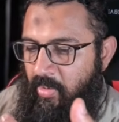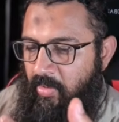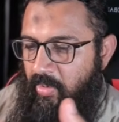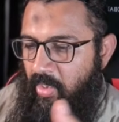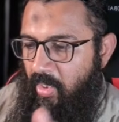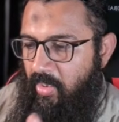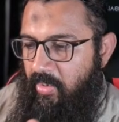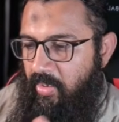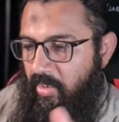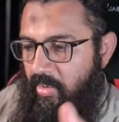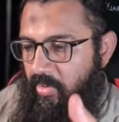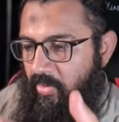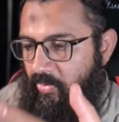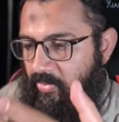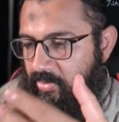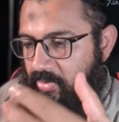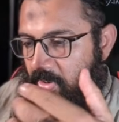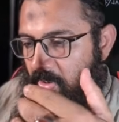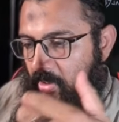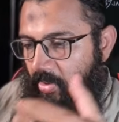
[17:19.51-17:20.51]

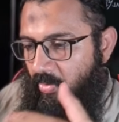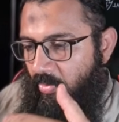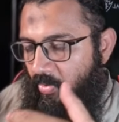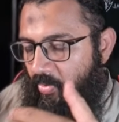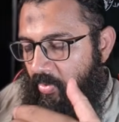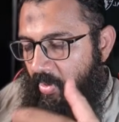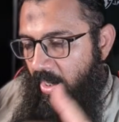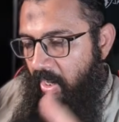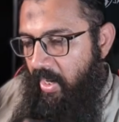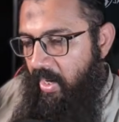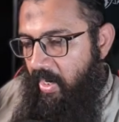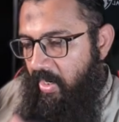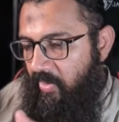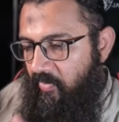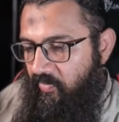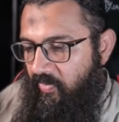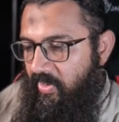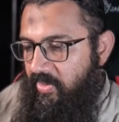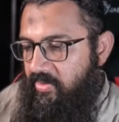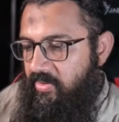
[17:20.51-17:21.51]
continuously look
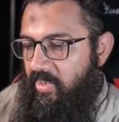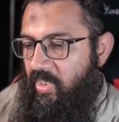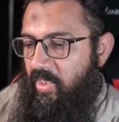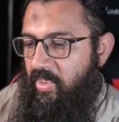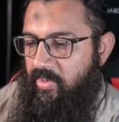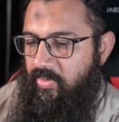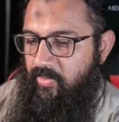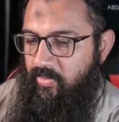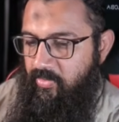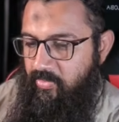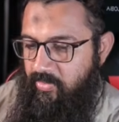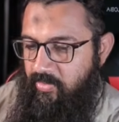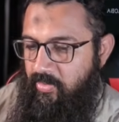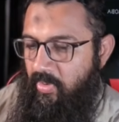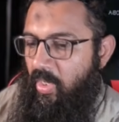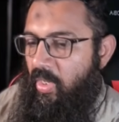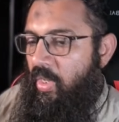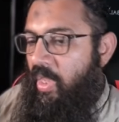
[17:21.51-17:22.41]
and fix the issues